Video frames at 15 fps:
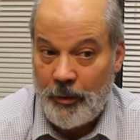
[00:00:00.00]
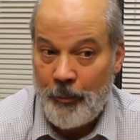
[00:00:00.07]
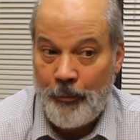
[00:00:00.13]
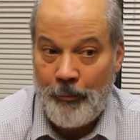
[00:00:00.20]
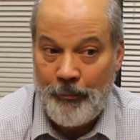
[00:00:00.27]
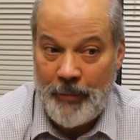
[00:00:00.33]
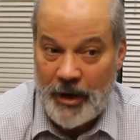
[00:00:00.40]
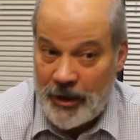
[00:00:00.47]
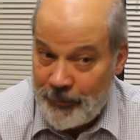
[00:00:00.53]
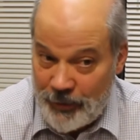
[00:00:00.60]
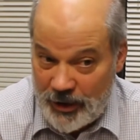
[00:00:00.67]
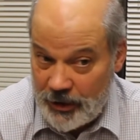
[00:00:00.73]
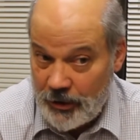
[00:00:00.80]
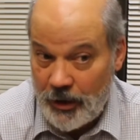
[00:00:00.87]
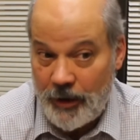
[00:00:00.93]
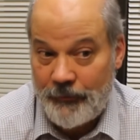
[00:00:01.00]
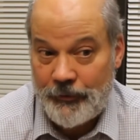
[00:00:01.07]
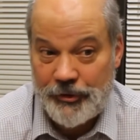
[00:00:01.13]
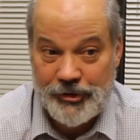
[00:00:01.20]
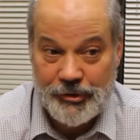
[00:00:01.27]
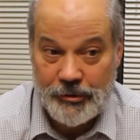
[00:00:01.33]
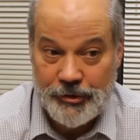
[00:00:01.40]
Many
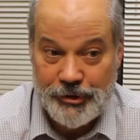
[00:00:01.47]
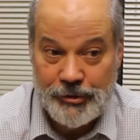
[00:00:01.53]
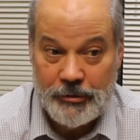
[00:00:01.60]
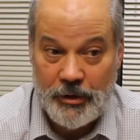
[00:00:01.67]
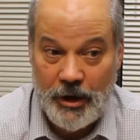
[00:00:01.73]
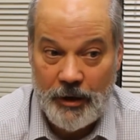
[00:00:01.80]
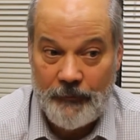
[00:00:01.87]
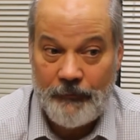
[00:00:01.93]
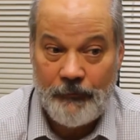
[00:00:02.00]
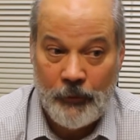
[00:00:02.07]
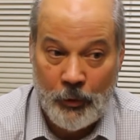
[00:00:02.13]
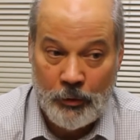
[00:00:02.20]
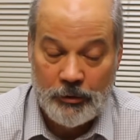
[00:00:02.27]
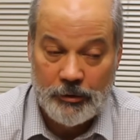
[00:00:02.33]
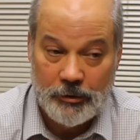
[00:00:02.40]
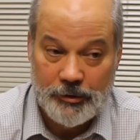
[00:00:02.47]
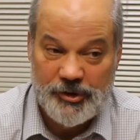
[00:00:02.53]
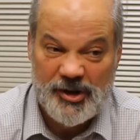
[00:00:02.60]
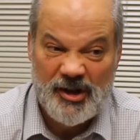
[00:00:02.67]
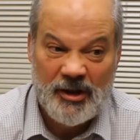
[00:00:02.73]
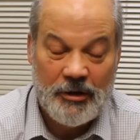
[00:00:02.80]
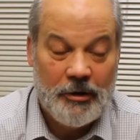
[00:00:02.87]
officers who have
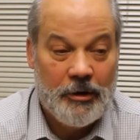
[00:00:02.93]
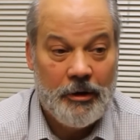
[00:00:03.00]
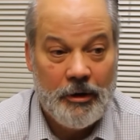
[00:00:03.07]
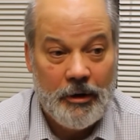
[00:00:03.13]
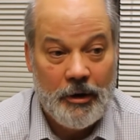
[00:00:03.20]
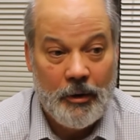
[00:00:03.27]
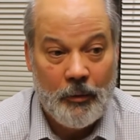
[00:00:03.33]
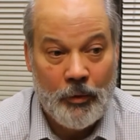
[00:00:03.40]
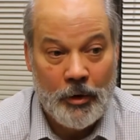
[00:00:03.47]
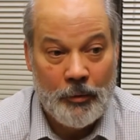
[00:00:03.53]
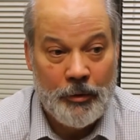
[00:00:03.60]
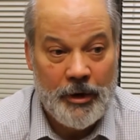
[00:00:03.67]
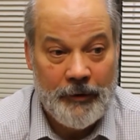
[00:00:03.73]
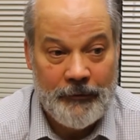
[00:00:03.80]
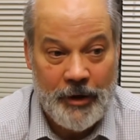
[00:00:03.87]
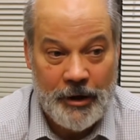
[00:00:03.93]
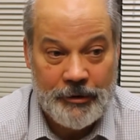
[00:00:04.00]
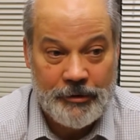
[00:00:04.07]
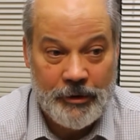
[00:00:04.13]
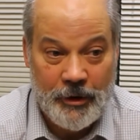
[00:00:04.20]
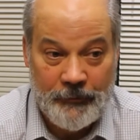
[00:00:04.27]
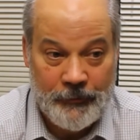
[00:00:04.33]
folders where we have
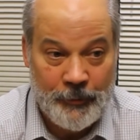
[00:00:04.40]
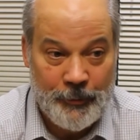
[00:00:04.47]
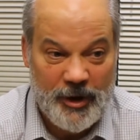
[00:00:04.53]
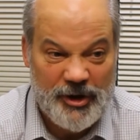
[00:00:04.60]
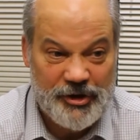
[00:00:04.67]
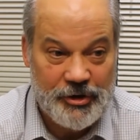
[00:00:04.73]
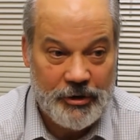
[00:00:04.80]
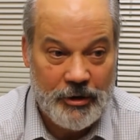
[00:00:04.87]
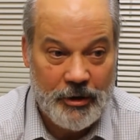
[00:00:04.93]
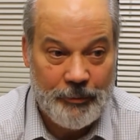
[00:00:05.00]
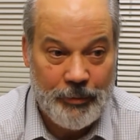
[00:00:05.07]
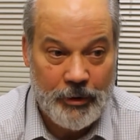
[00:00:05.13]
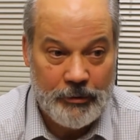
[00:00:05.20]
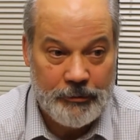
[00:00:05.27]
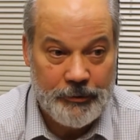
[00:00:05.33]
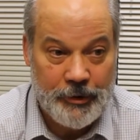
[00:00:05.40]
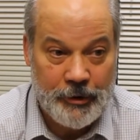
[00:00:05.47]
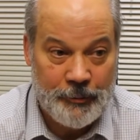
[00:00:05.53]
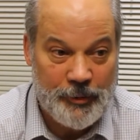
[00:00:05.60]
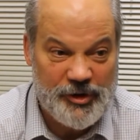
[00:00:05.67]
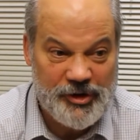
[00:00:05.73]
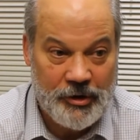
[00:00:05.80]
entered information about
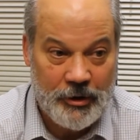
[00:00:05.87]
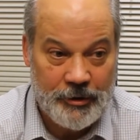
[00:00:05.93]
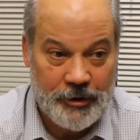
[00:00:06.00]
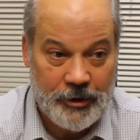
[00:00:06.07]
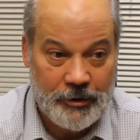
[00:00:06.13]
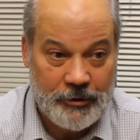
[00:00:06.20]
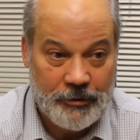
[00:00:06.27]
their misconduct.